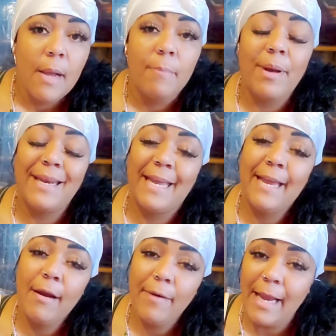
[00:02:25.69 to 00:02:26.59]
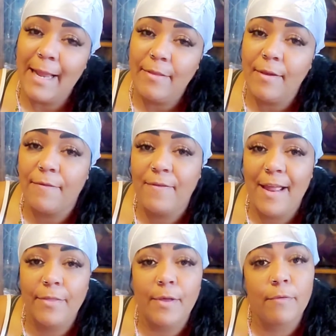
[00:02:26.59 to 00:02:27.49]
But here in the
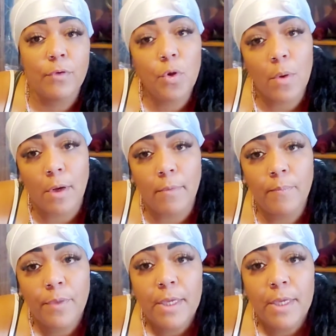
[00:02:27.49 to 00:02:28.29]
faith of Luo,